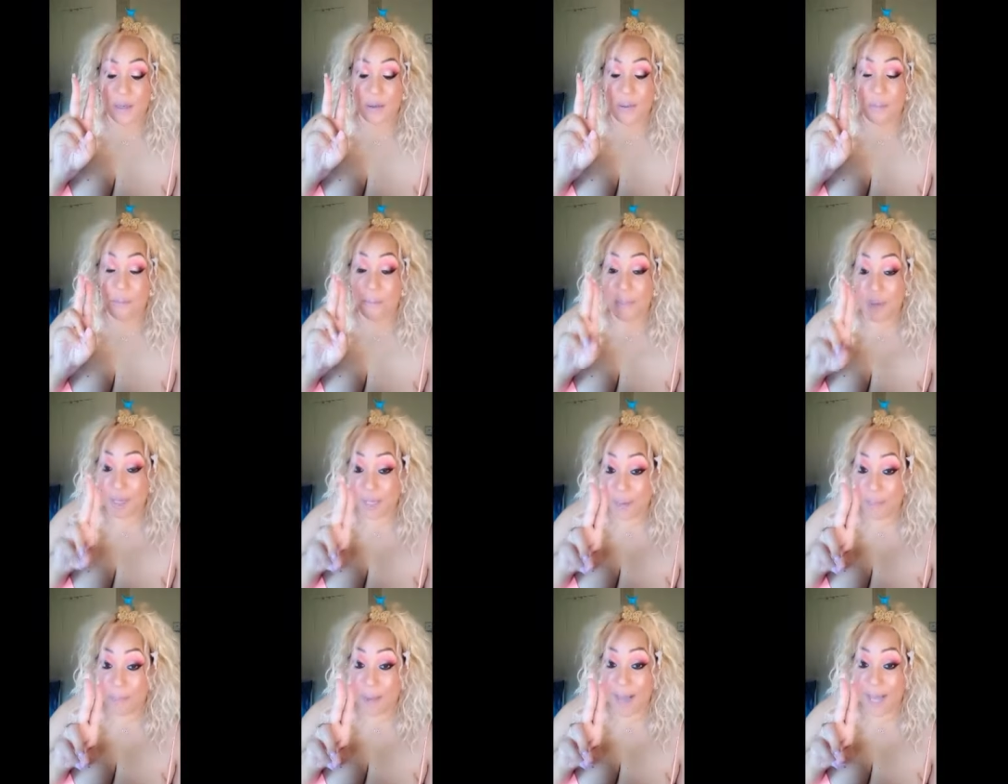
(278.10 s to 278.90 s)

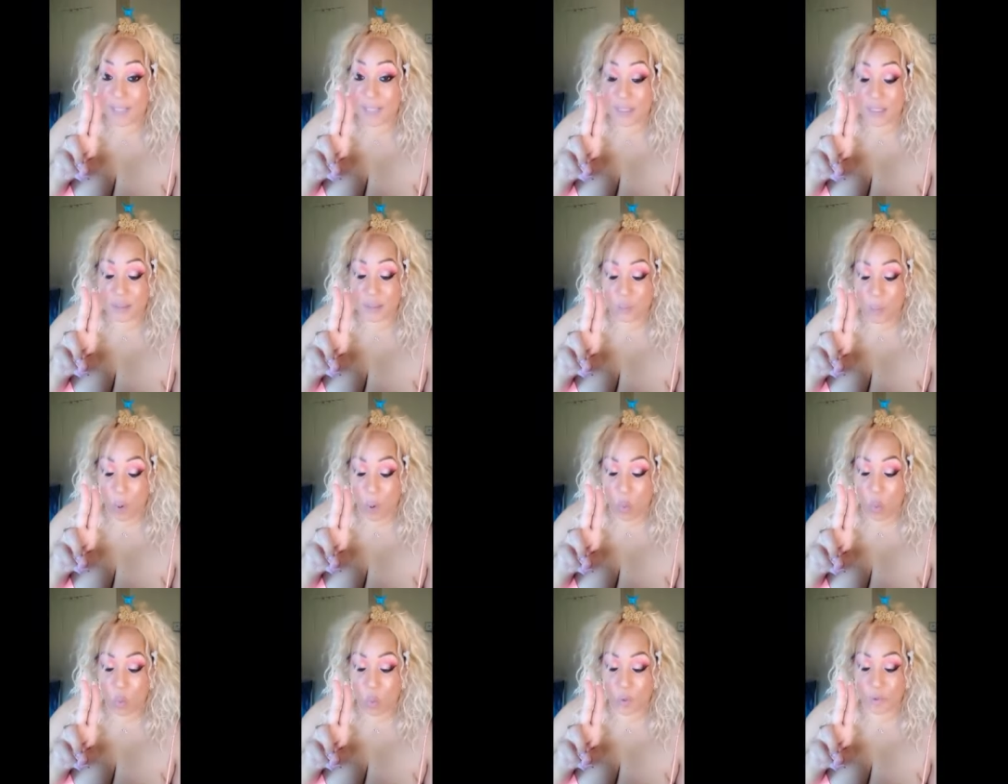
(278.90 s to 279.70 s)
minimizes
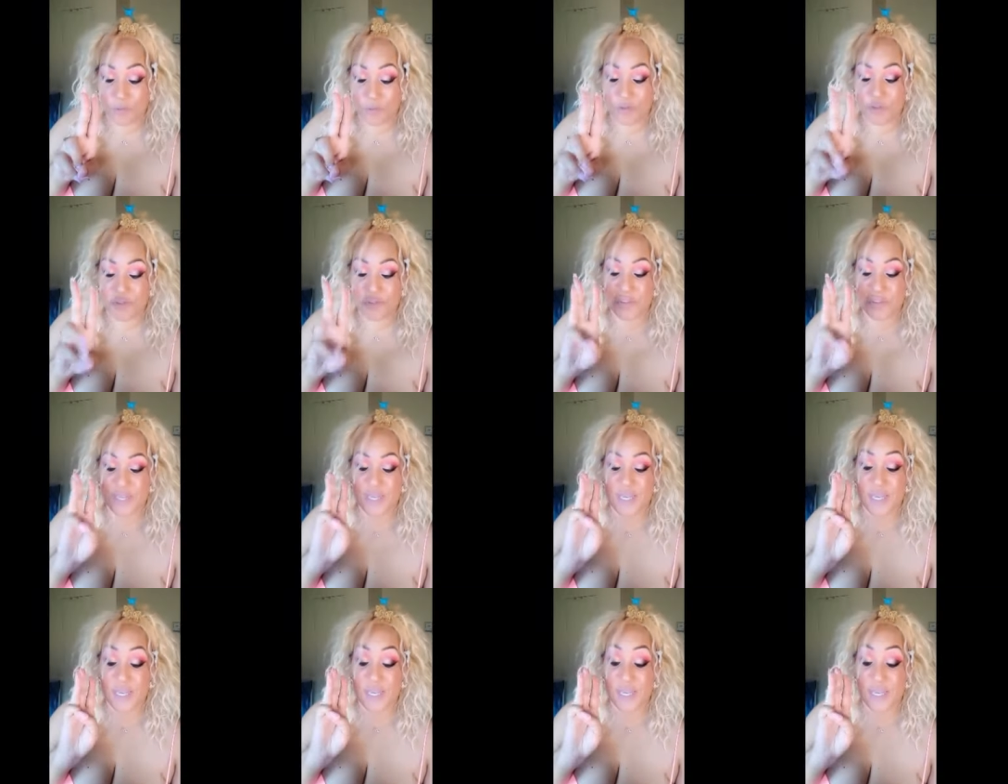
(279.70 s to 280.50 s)
pores,
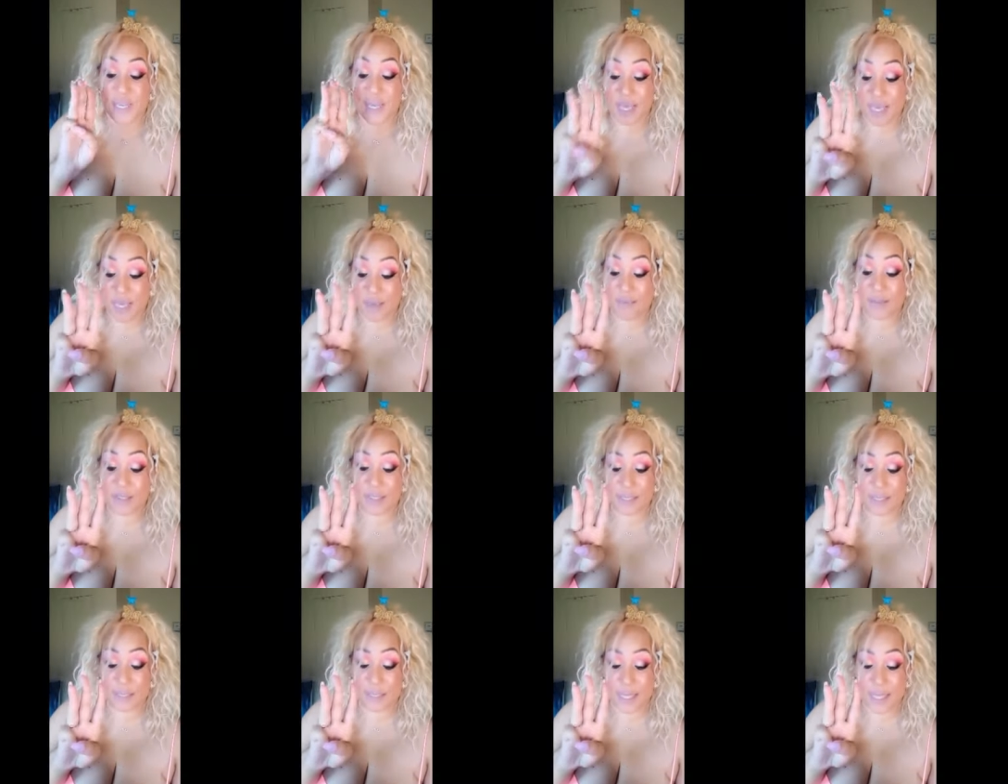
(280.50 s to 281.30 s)
even
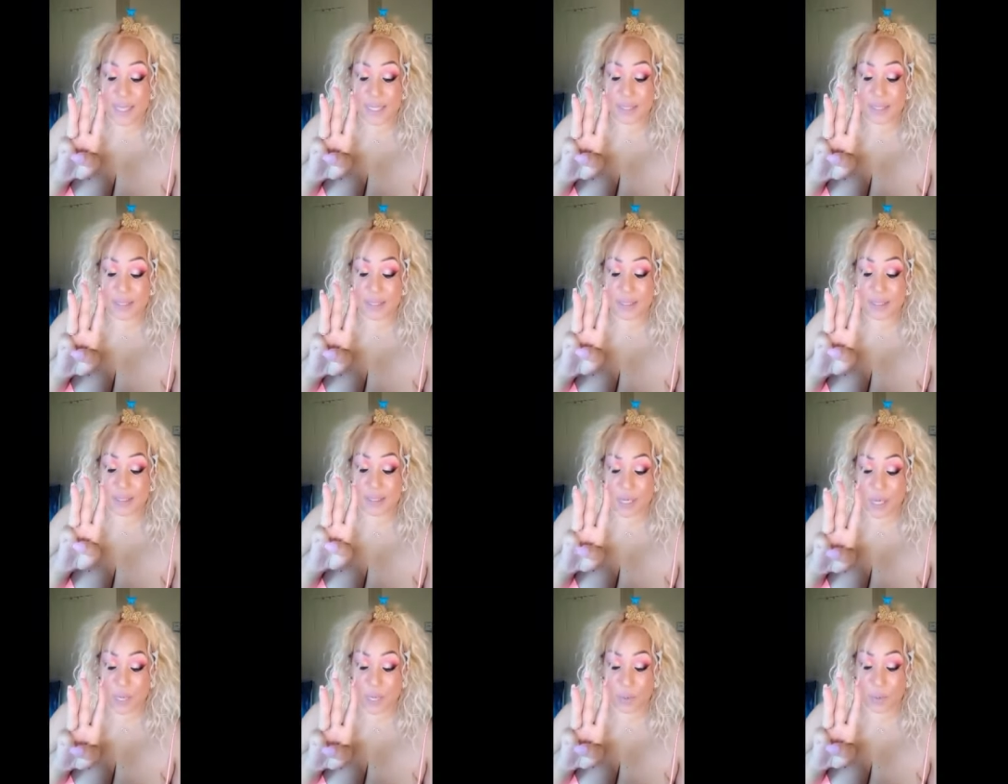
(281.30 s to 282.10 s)
skin
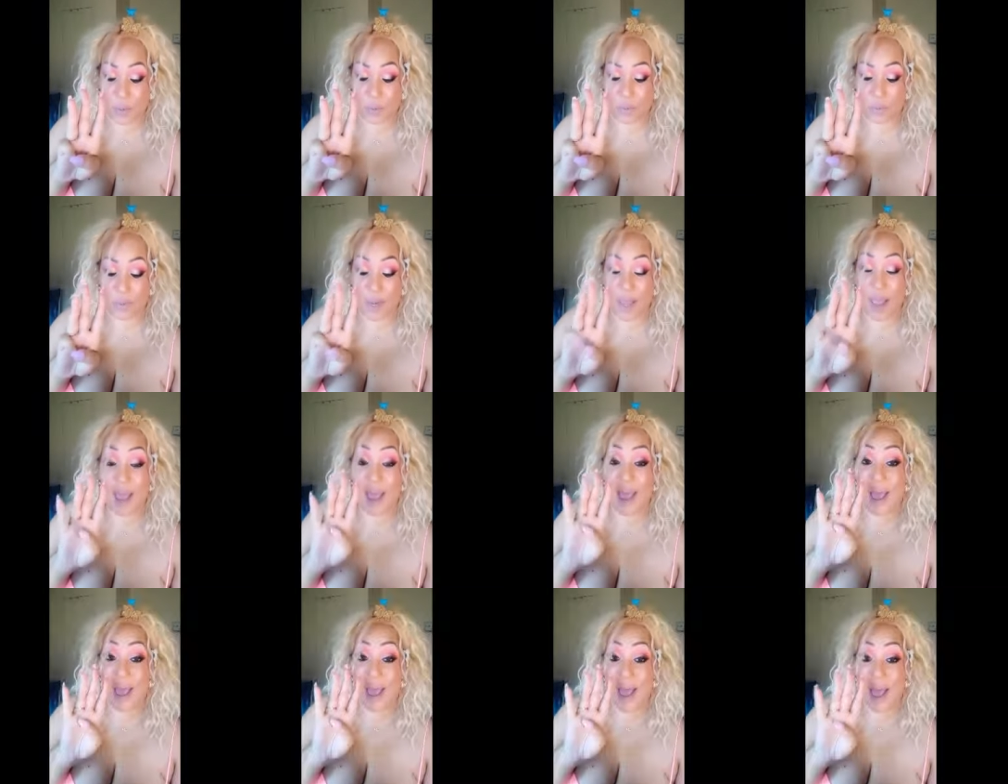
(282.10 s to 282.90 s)
tone,
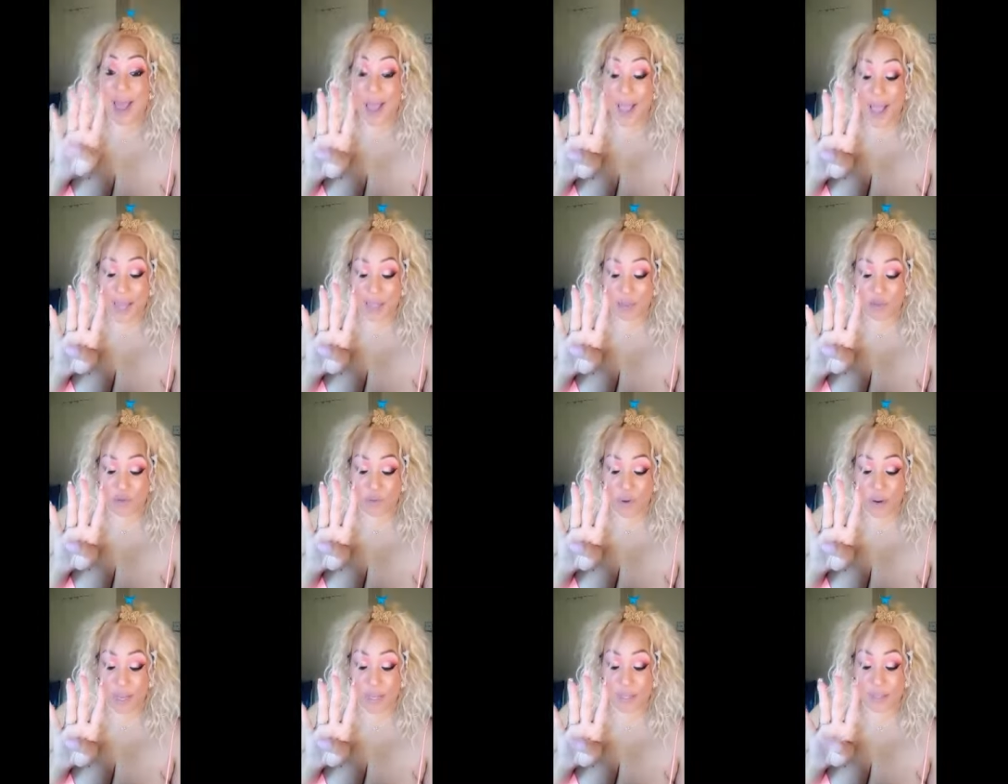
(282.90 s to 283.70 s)

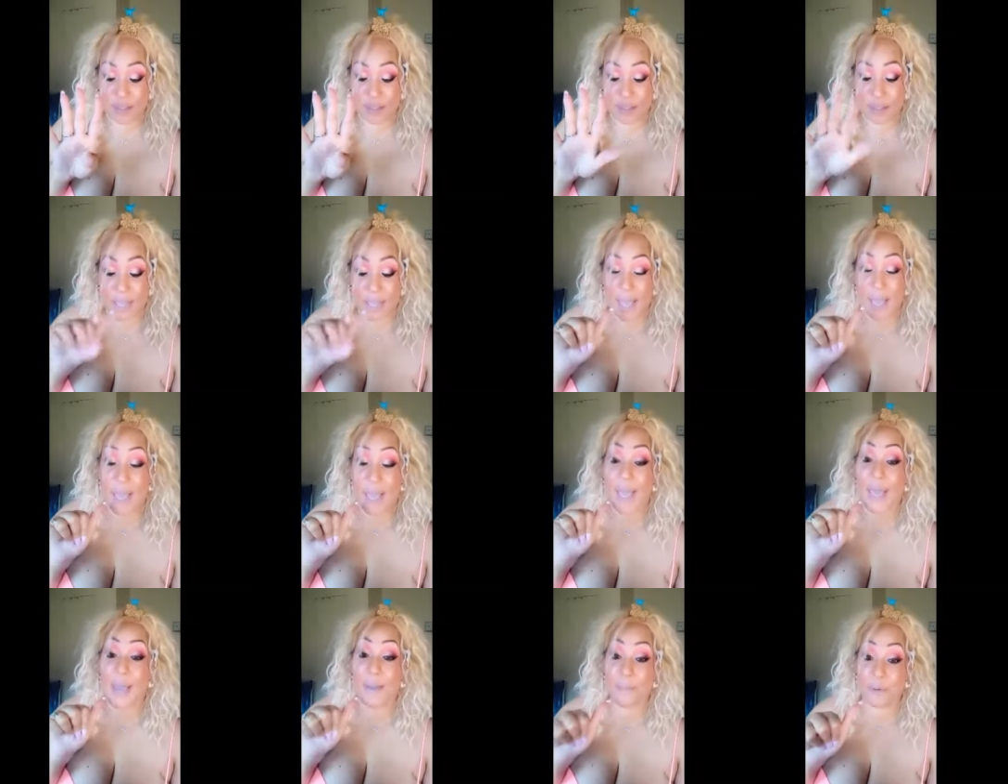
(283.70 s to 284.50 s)
hydrates,
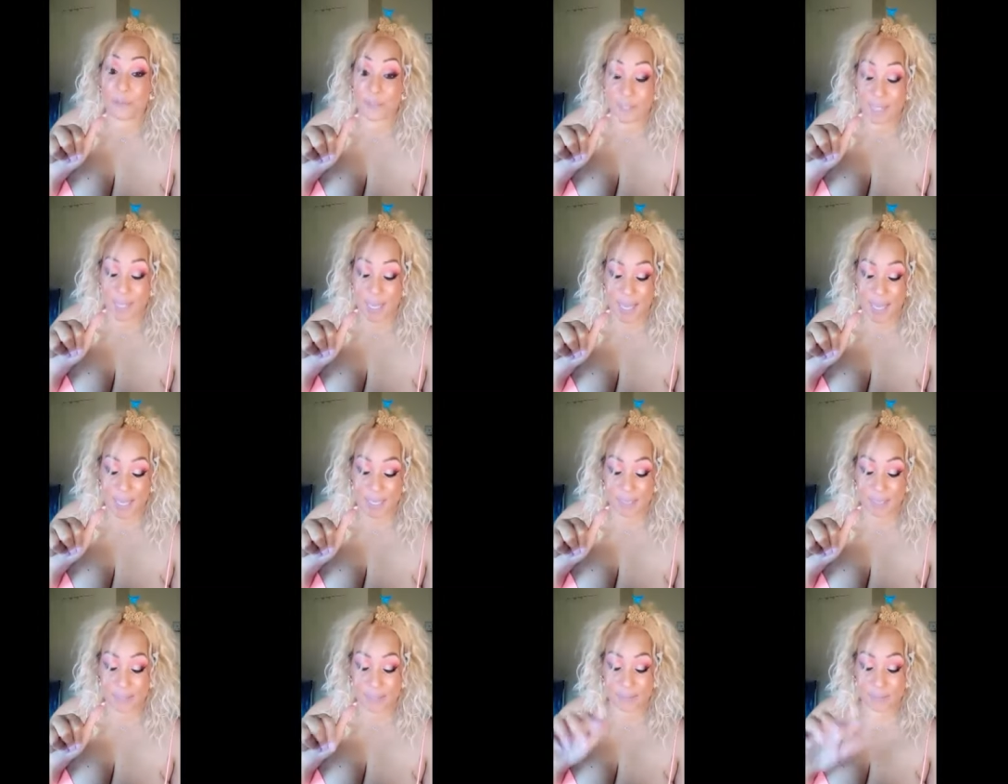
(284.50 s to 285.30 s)
and
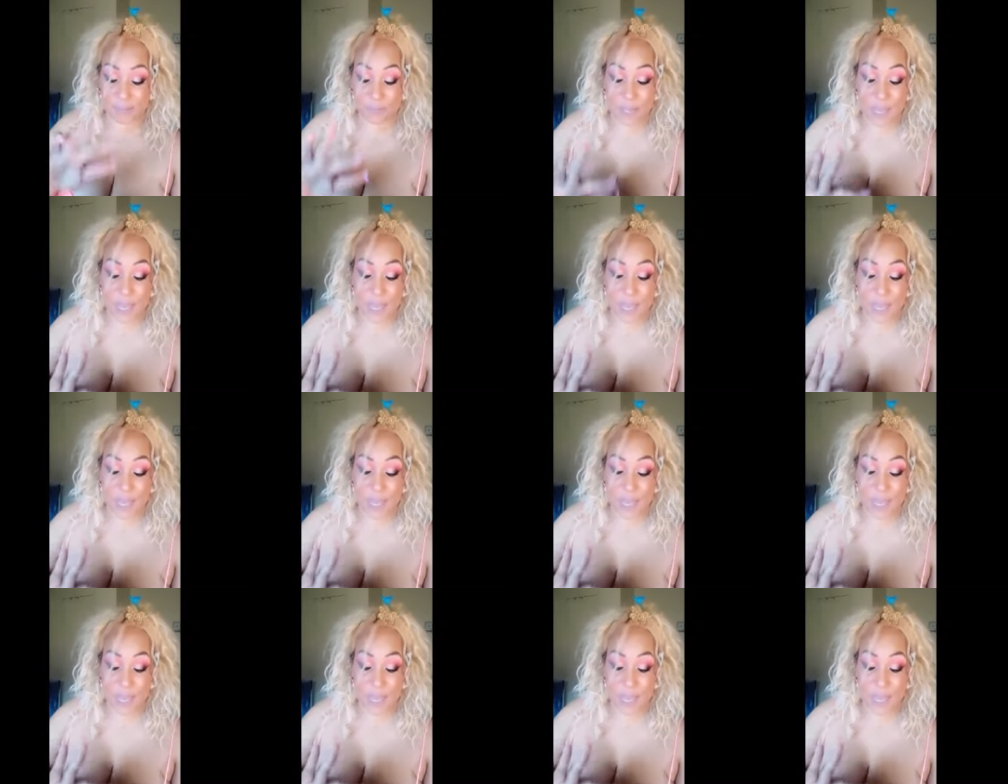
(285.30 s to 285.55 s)
protects.